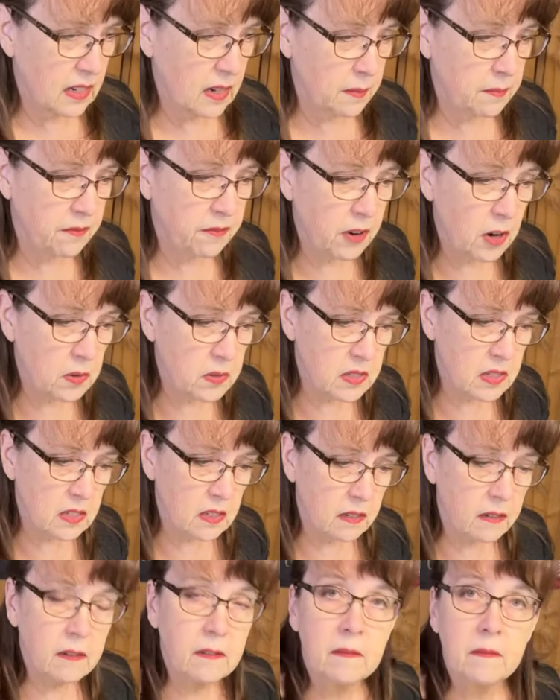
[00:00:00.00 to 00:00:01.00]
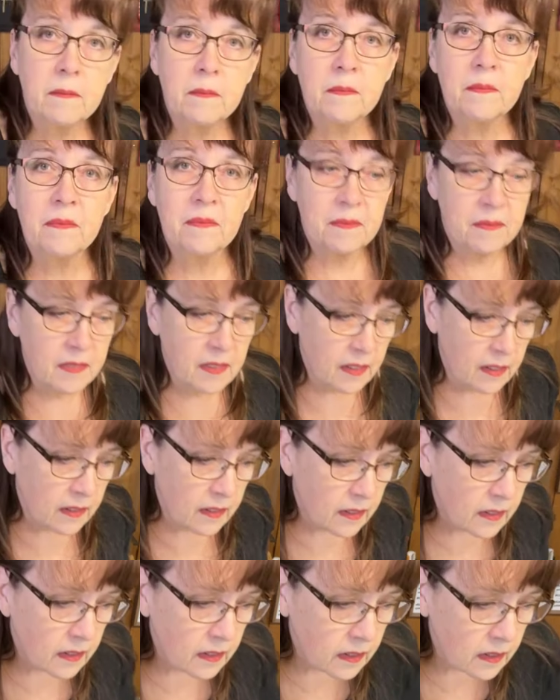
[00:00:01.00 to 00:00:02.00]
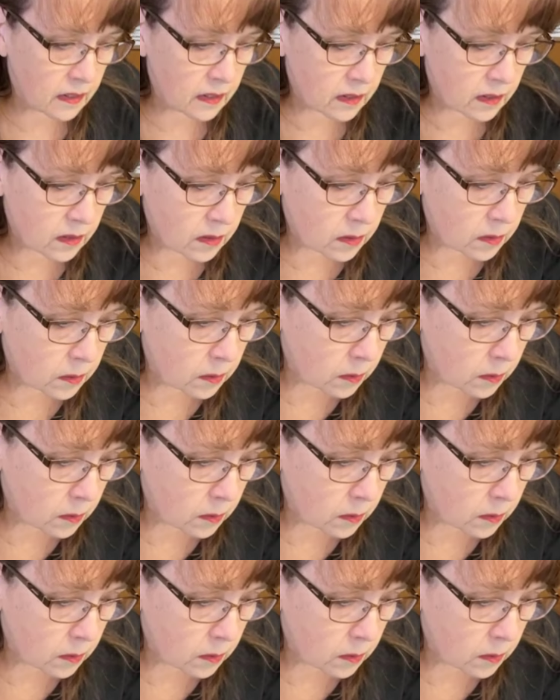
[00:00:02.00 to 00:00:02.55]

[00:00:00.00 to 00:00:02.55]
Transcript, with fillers: We had quite a few on. We dropped a few.